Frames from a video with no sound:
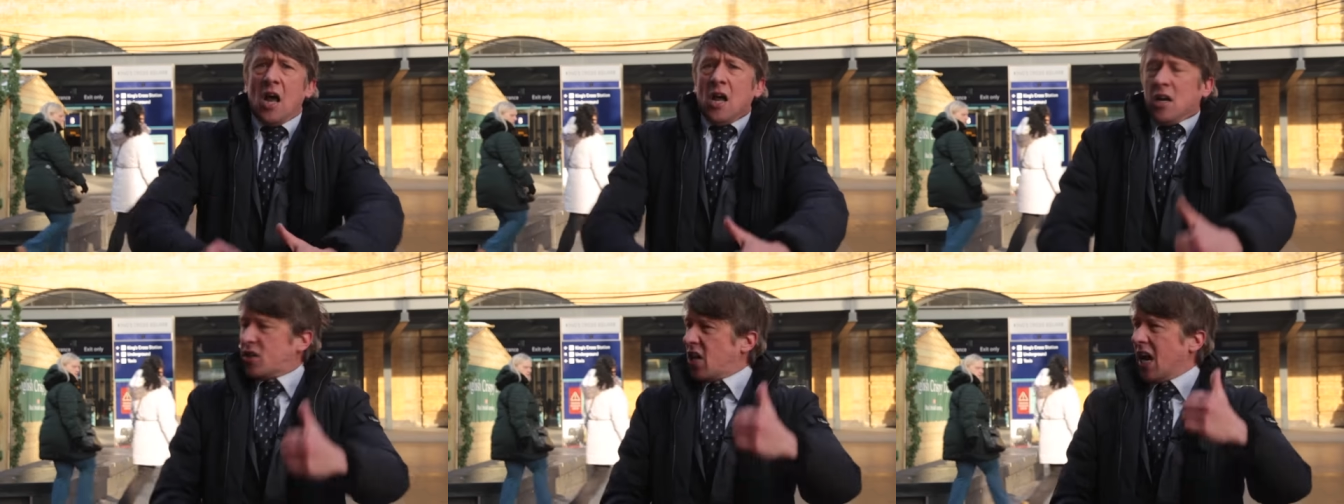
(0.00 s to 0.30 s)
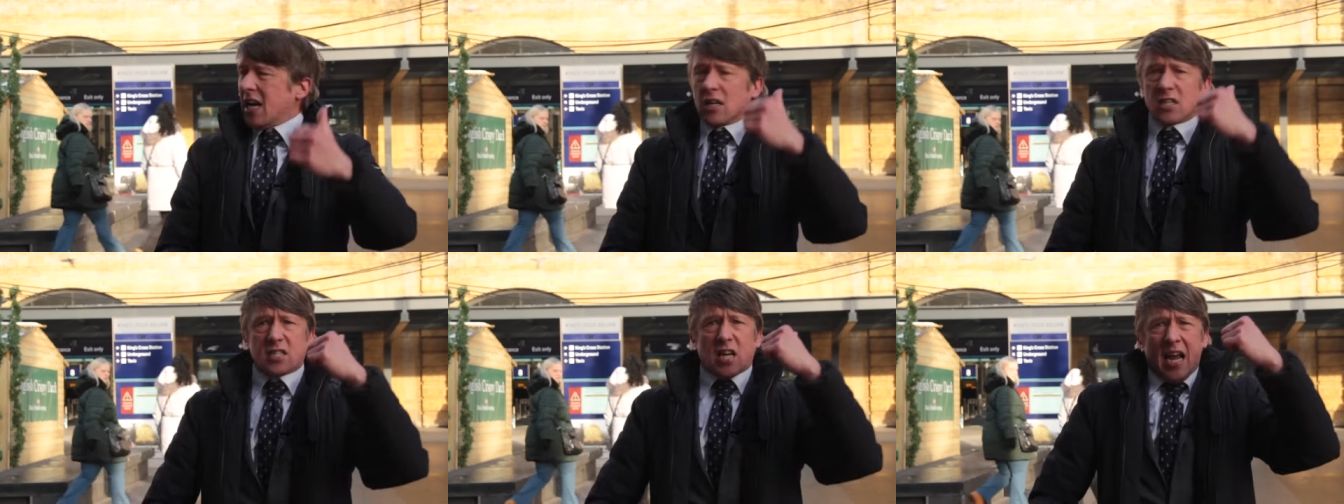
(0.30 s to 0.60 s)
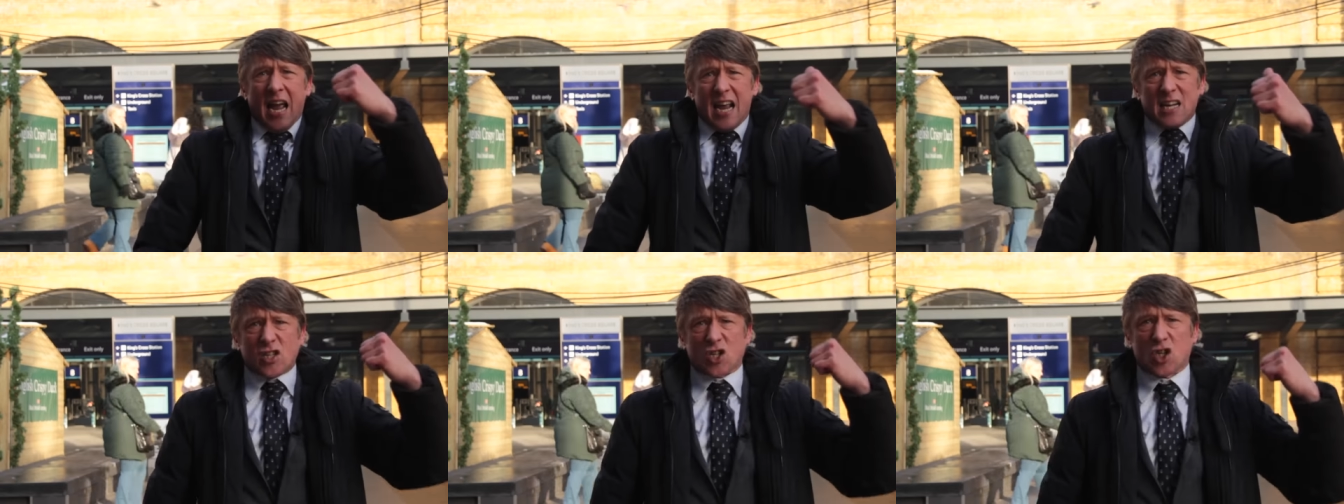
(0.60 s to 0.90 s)
tell us
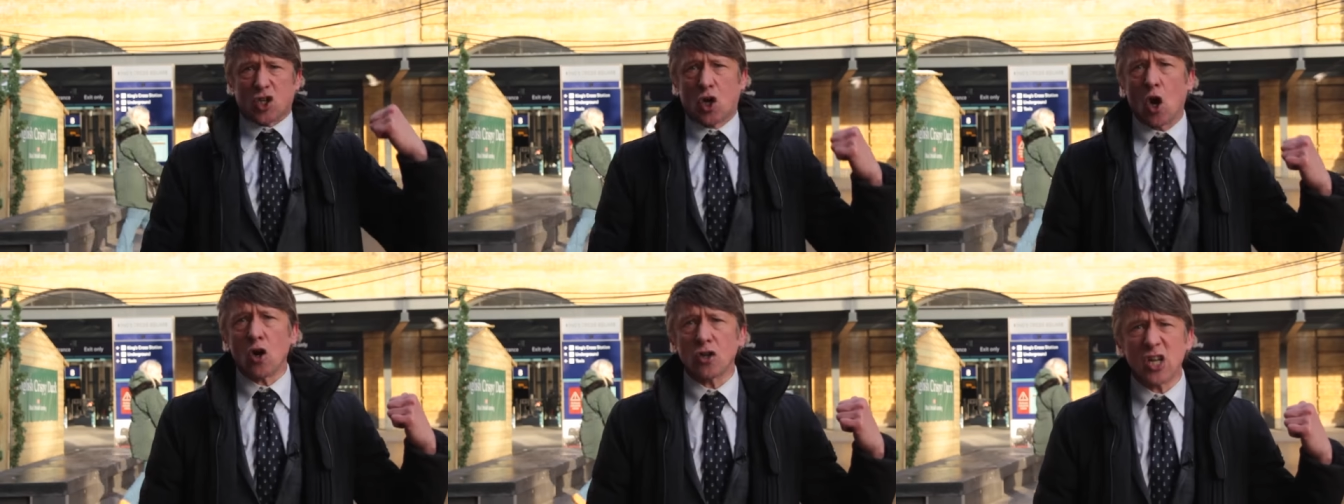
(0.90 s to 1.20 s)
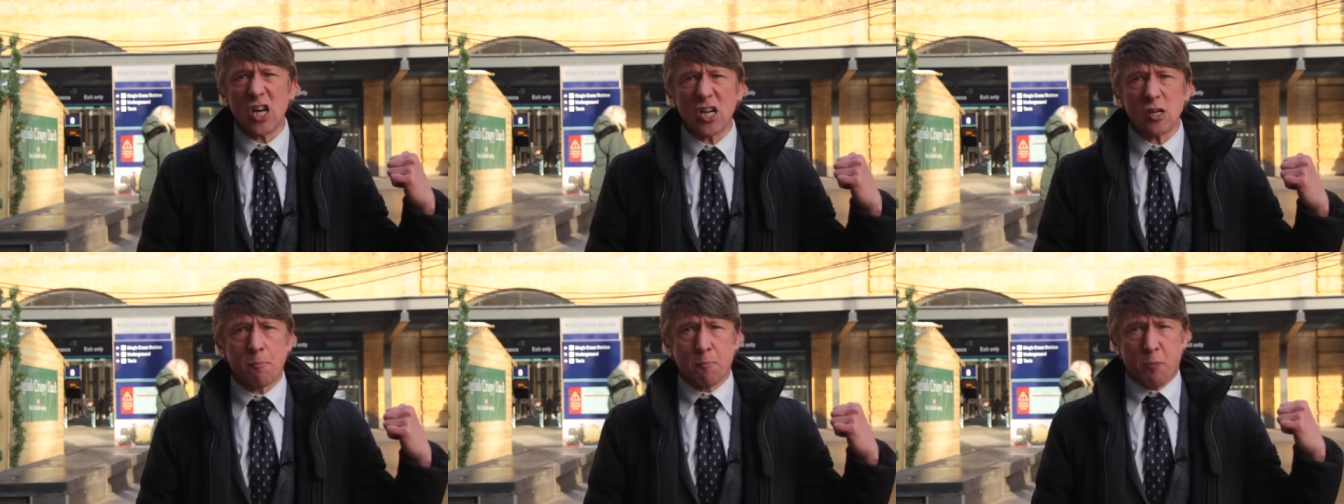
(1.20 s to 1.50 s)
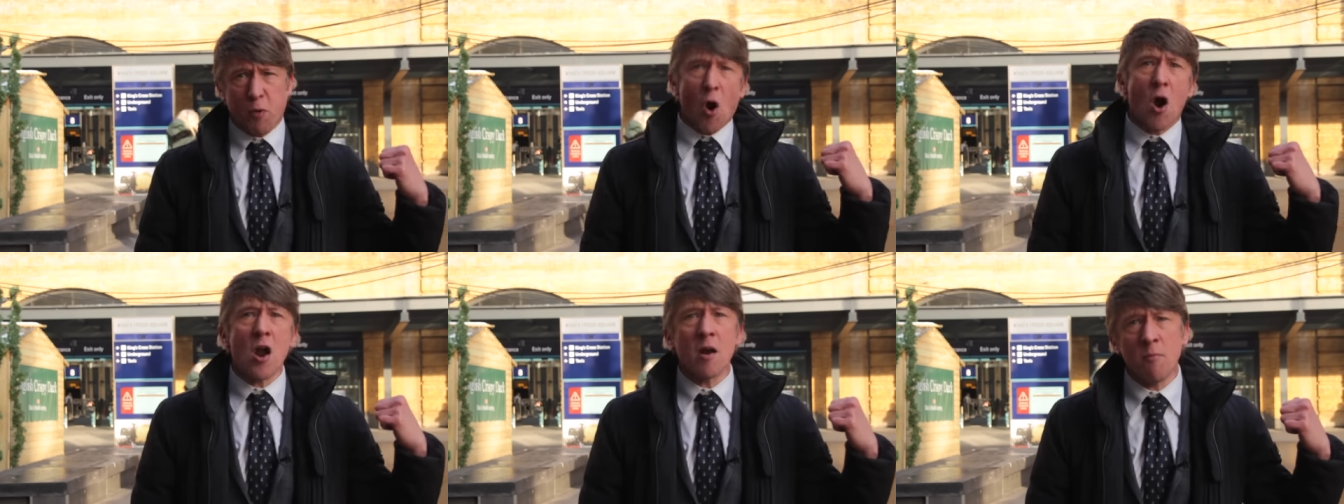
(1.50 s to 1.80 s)
it's Scottish
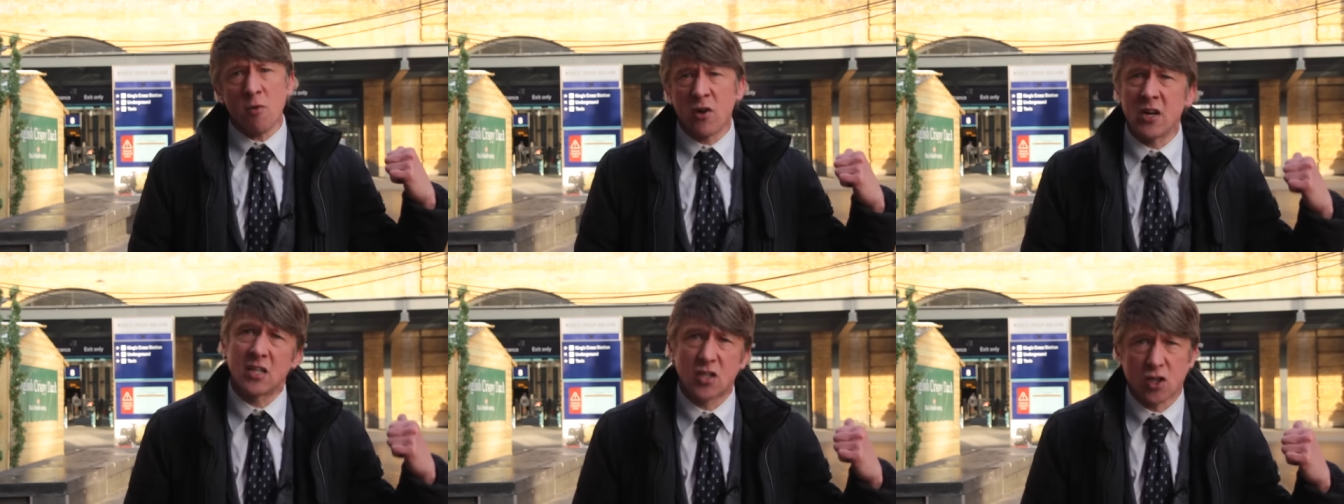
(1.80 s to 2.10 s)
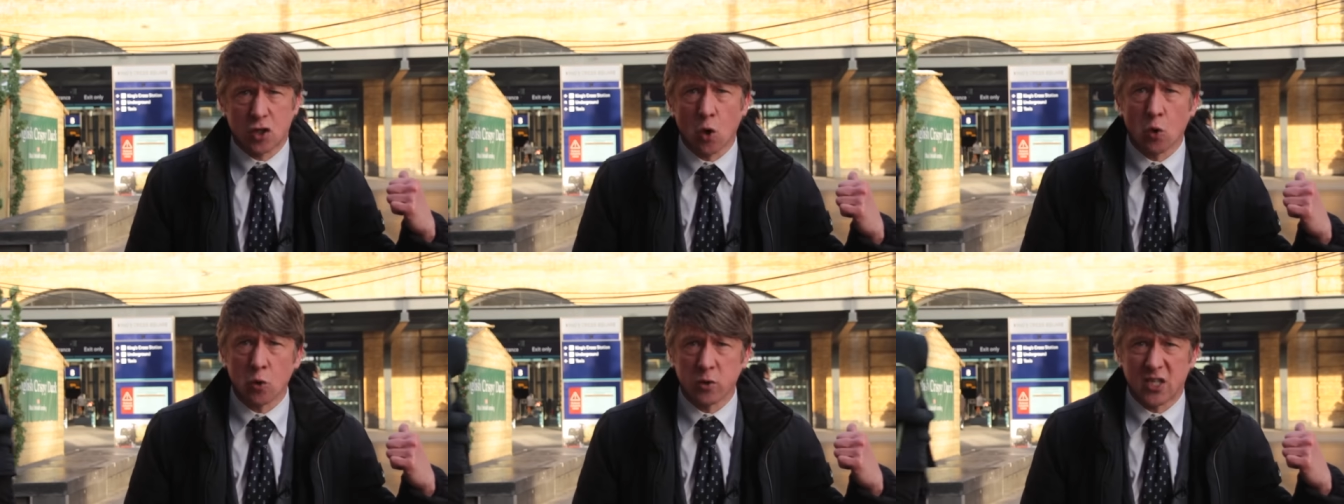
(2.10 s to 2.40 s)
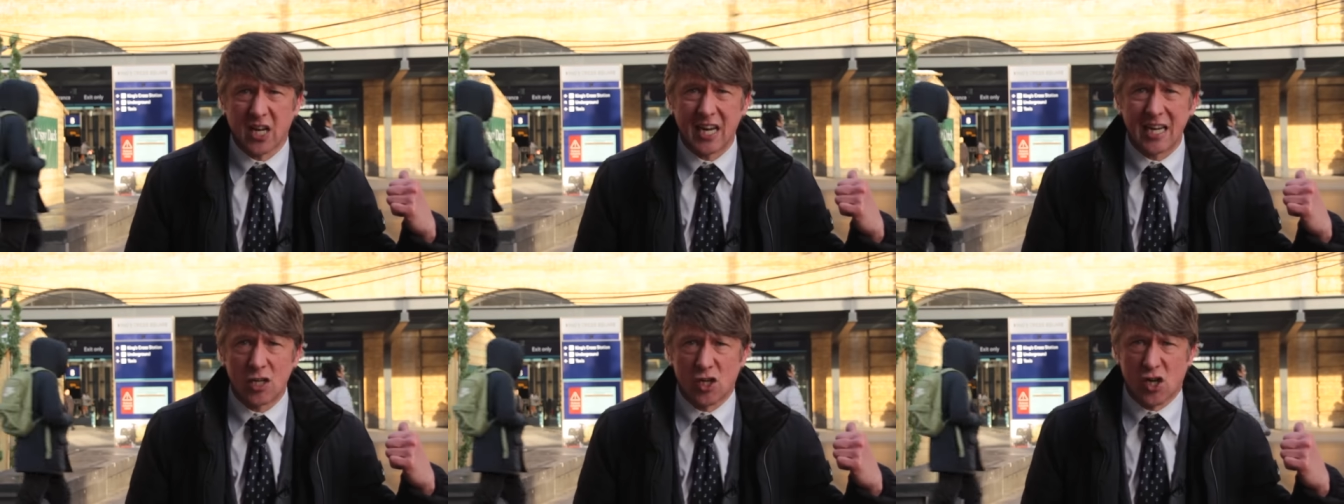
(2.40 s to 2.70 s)
primary school
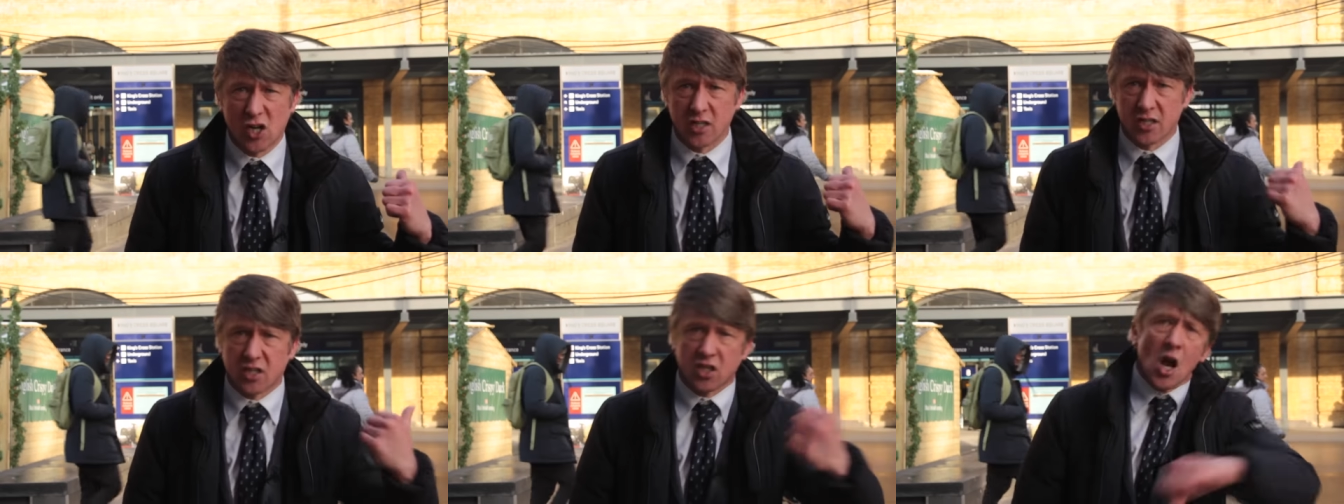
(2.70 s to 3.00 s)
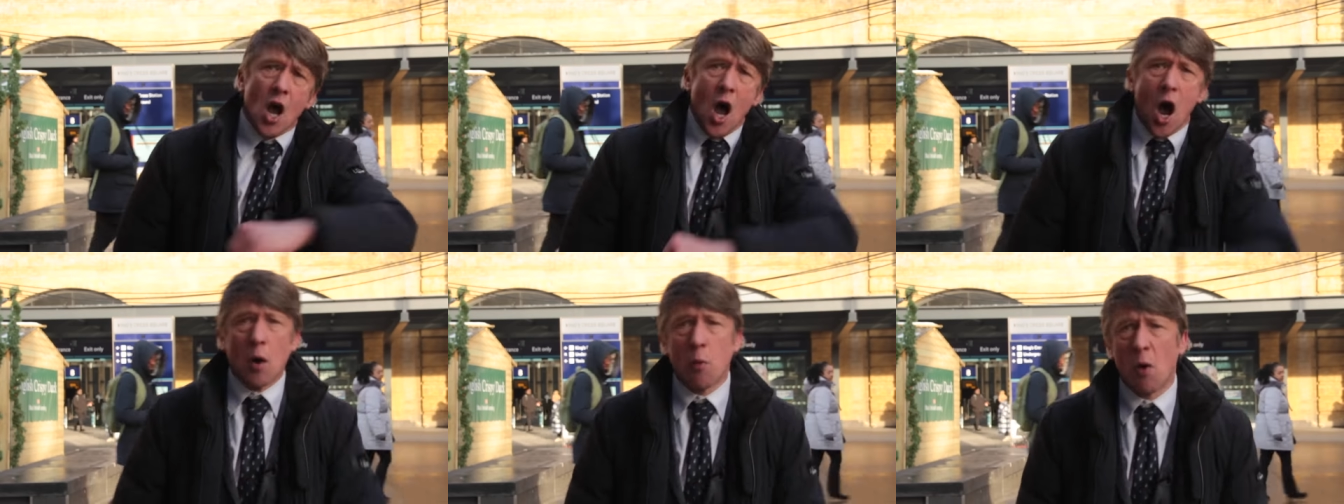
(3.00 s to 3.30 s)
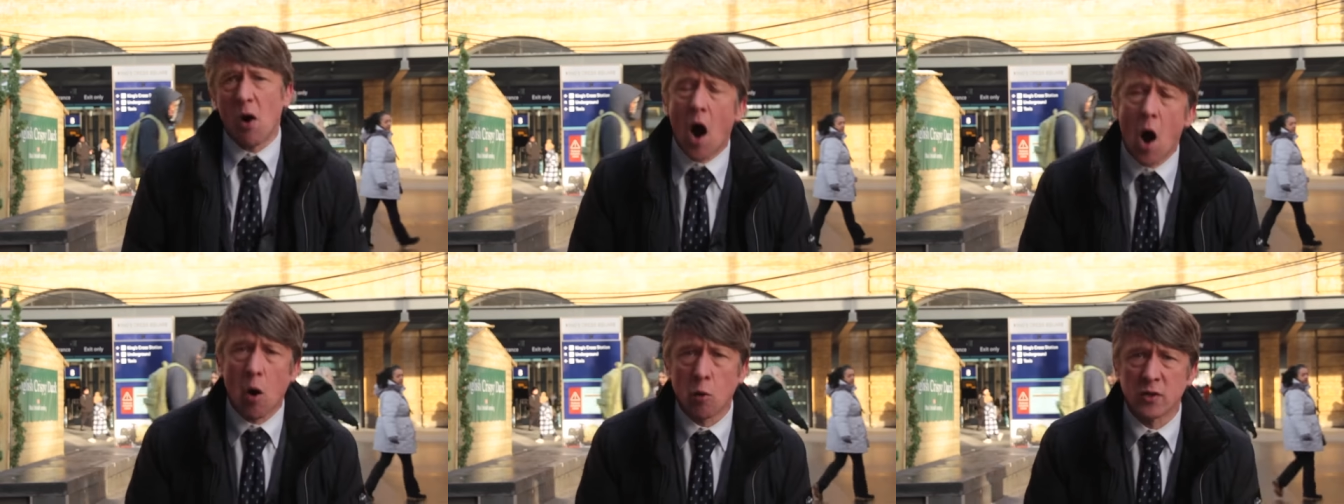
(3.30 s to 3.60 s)
teachers who
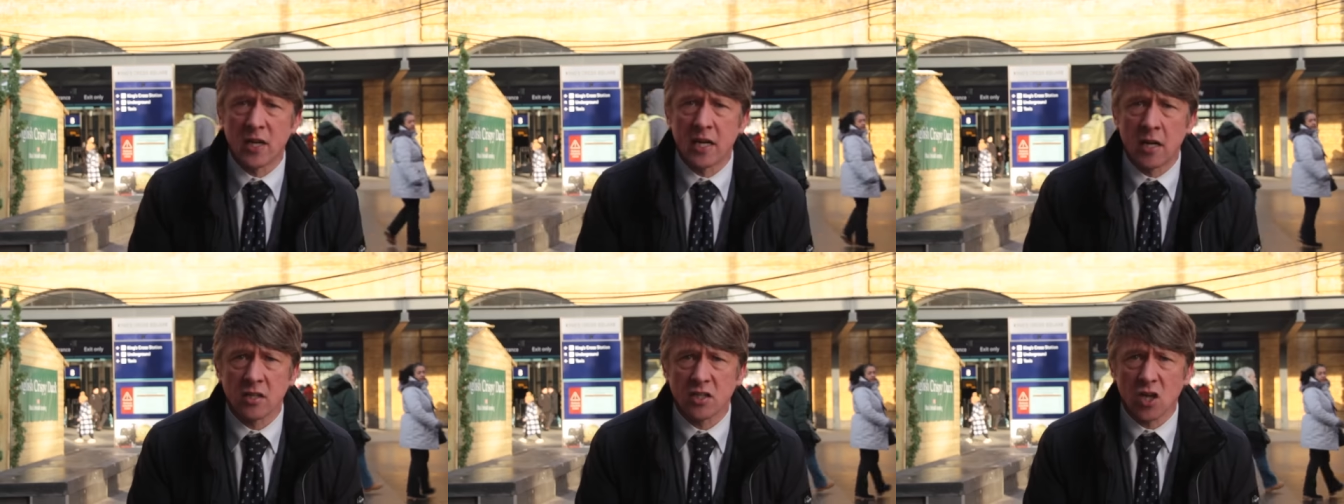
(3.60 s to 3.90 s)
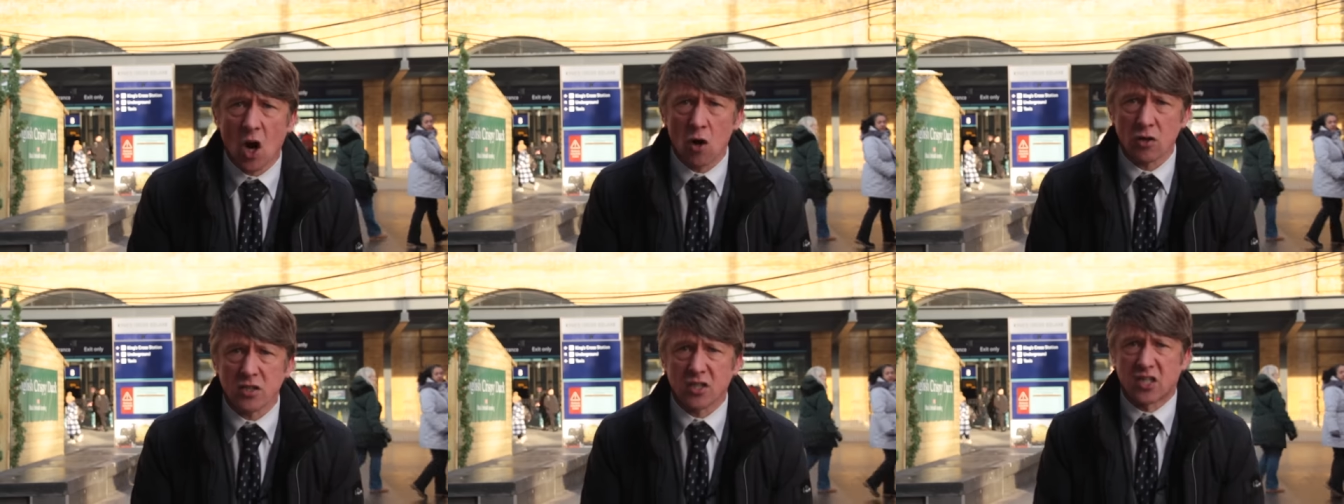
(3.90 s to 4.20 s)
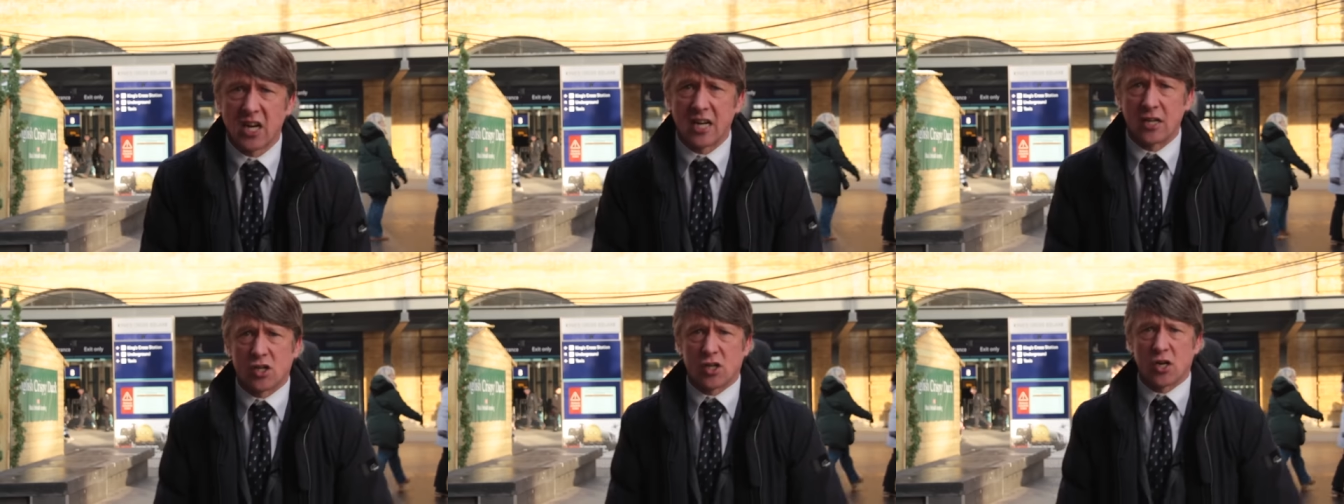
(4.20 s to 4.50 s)
are holding us
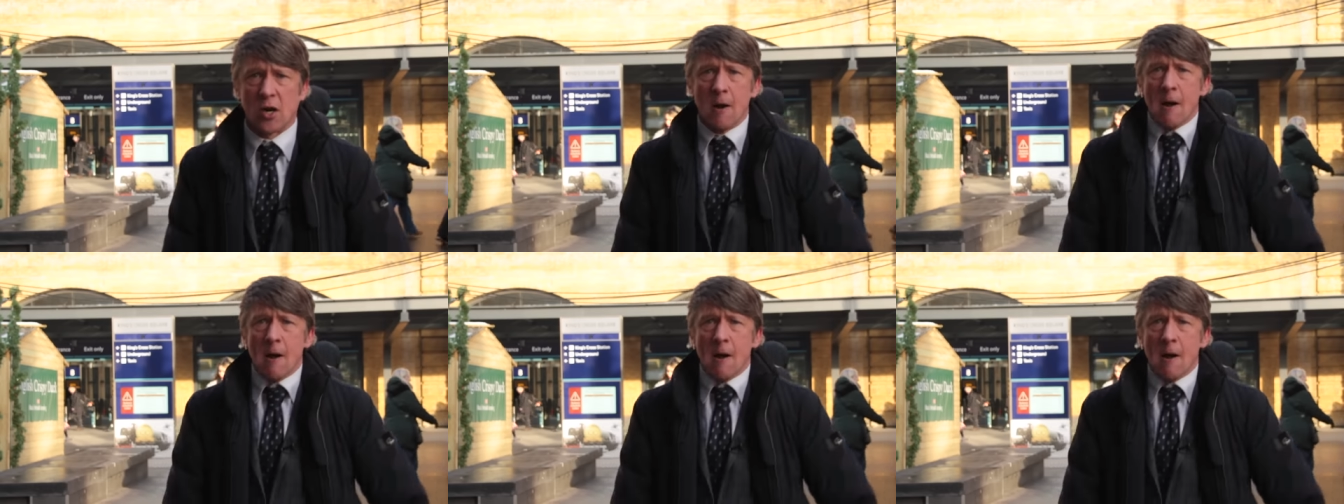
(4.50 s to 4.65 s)
hostage.